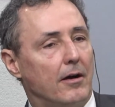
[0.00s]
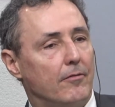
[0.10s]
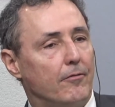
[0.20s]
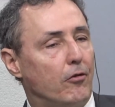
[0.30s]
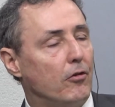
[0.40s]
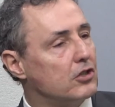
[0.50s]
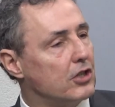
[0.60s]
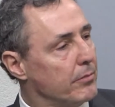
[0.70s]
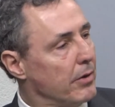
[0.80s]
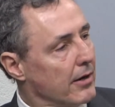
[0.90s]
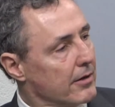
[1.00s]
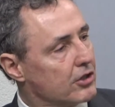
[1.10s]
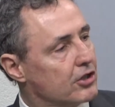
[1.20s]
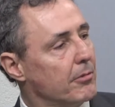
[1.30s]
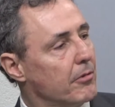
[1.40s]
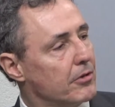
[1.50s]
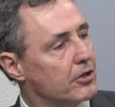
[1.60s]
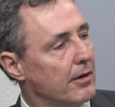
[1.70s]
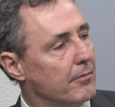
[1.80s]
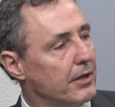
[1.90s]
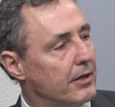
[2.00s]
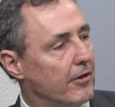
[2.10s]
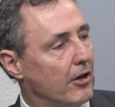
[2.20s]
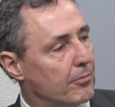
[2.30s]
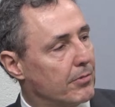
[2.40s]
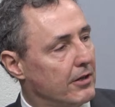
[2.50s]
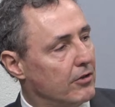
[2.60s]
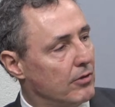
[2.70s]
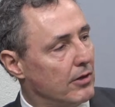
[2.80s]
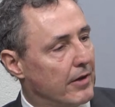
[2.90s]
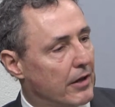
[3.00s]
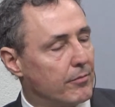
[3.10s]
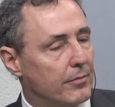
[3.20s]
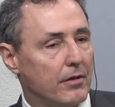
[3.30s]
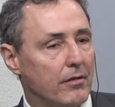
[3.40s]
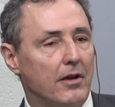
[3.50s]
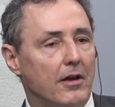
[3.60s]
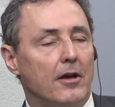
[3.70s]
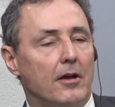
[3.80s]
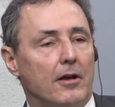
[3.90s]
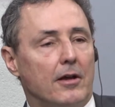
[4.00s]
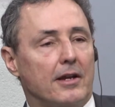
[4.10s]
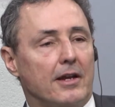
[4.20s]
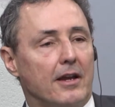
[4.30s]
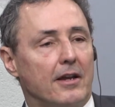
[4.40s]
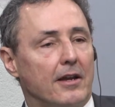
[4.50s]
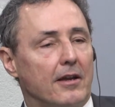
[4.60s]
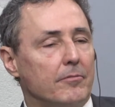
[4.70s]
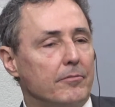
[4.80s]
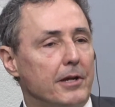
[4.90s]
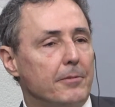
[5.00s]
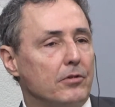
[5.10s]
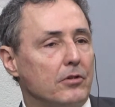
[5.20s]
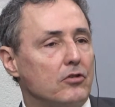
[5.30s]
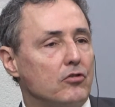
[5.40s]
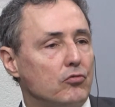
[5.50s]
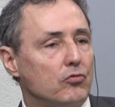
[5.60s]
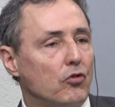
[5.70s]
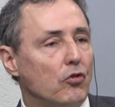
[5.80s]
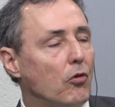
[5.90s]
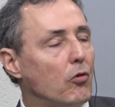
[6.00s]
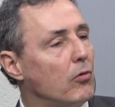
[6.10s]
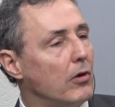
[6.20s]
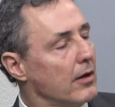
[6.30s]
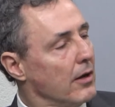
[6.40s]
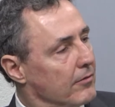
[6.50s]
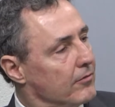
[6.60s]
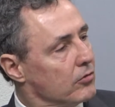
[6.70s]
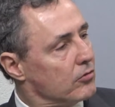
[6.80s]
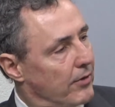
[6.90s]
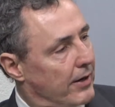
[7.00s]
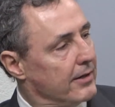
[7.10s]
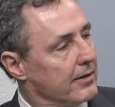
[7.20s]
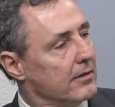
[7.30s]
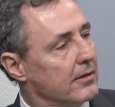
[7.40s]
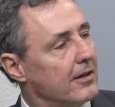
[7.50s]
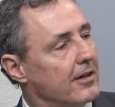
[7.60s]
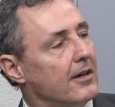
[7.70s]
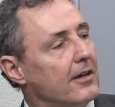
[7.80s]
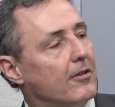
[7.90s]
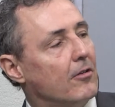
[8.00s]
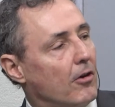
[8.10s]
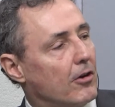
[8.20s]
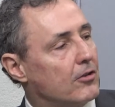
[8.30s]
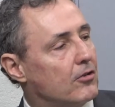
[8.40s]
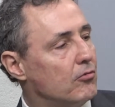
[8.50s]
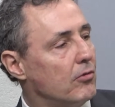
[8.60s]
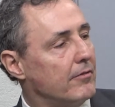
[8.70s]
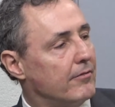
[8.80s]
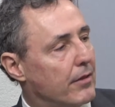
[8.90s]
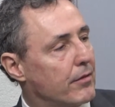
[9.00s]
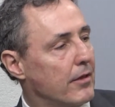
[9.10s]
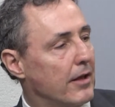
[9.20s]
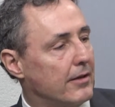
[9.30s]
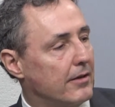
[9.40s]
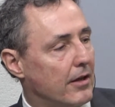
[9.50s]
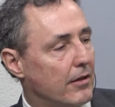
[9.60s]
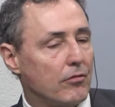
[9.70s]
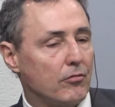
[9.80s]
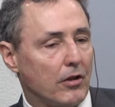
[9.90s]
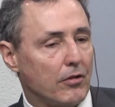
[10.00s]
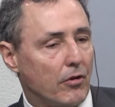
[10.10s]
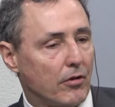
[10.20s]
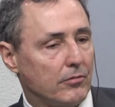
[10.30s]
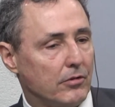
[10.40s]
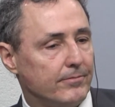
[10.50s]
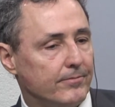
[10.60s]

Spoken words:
forging partnerships which can be developed into investments, getting people to know and love Ukraine in order to invest then as soon as possible.